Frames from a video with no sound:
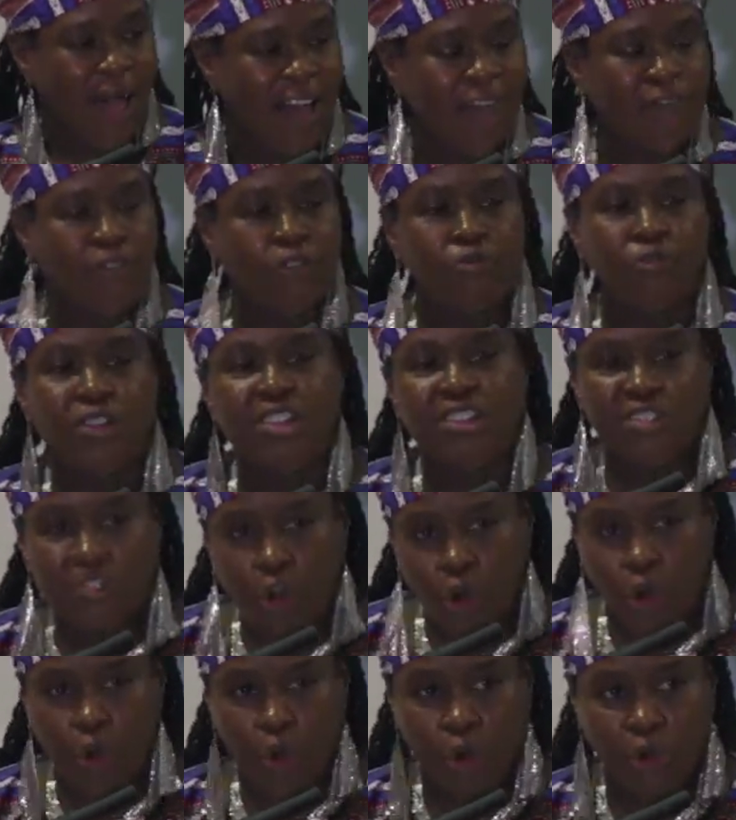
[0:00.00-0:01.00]
have a
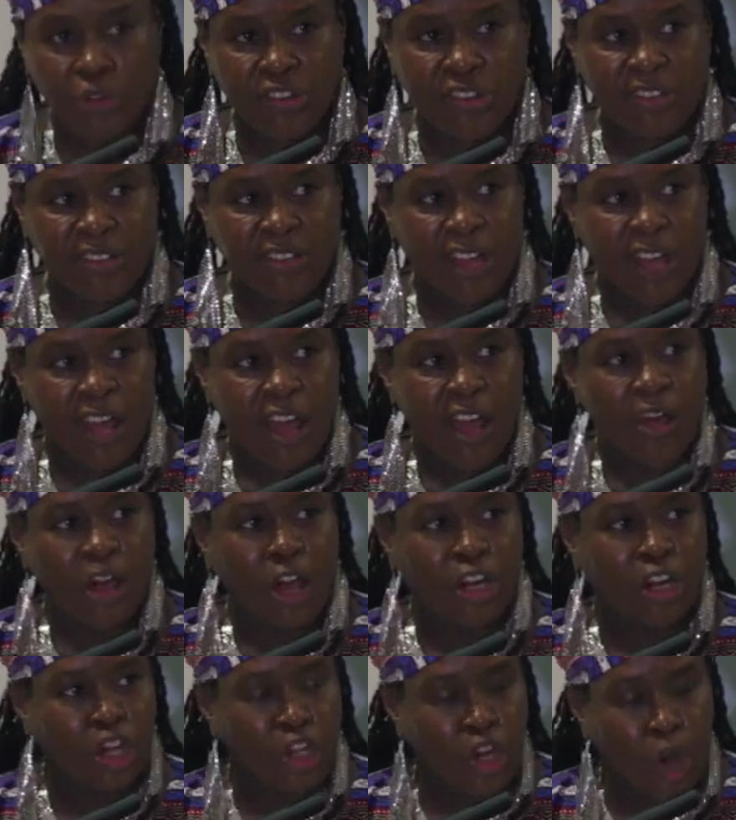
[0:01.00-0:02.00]
resource,
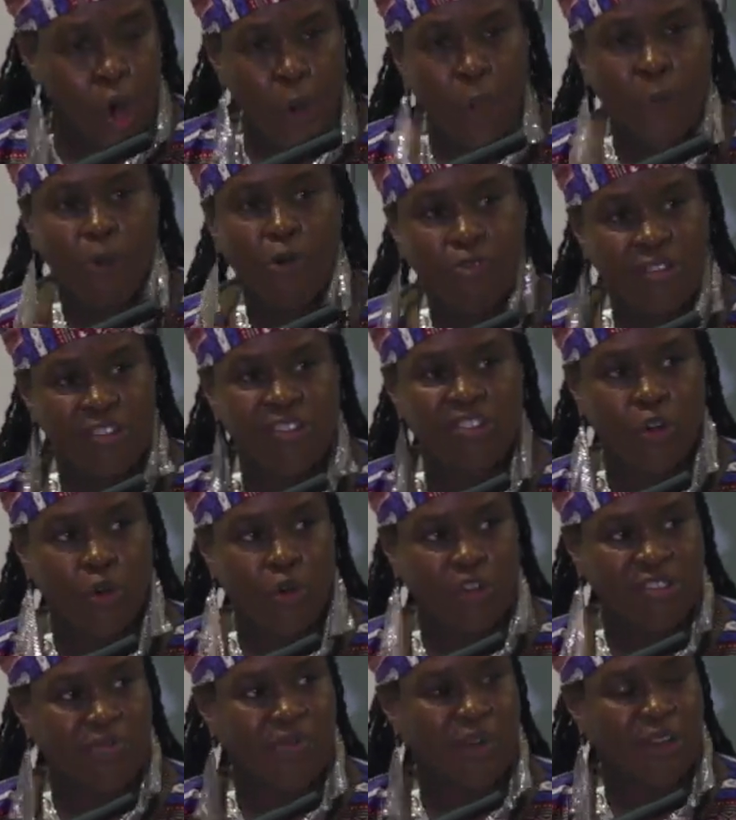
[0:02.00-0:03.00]
a global
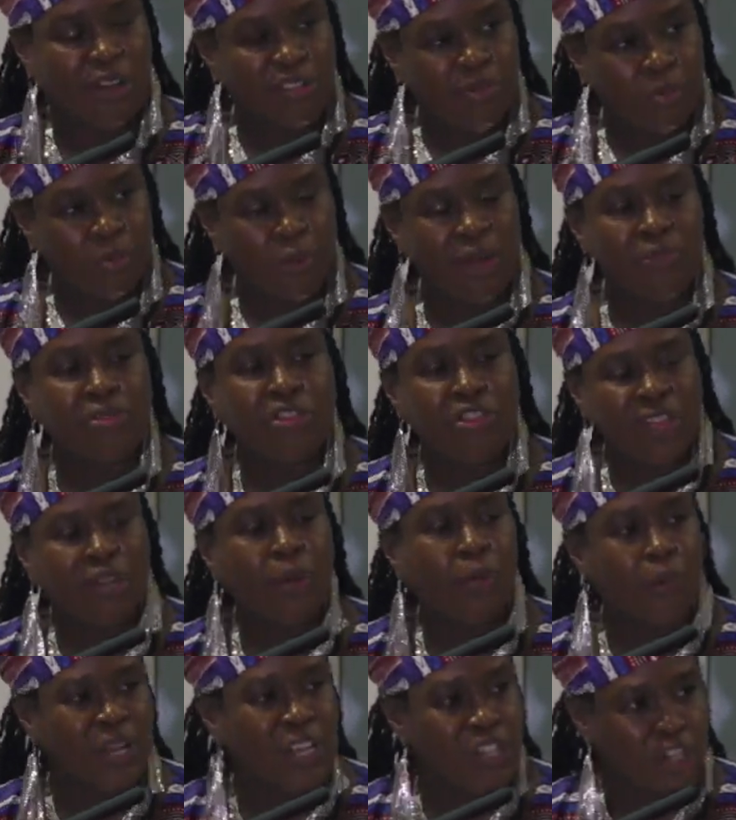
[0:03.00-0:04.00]
resource, because one
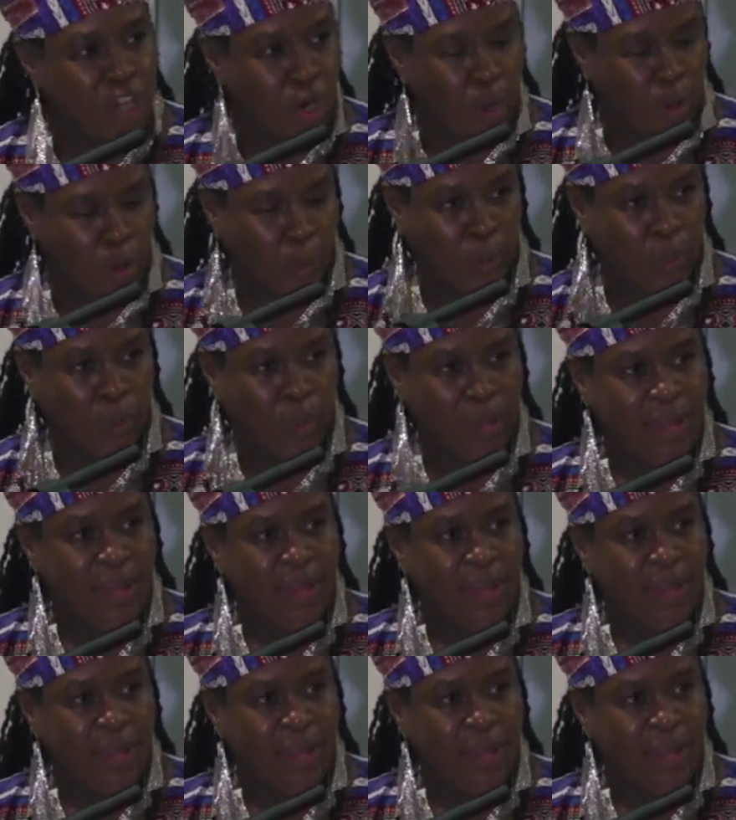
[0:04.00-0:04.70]
thing we know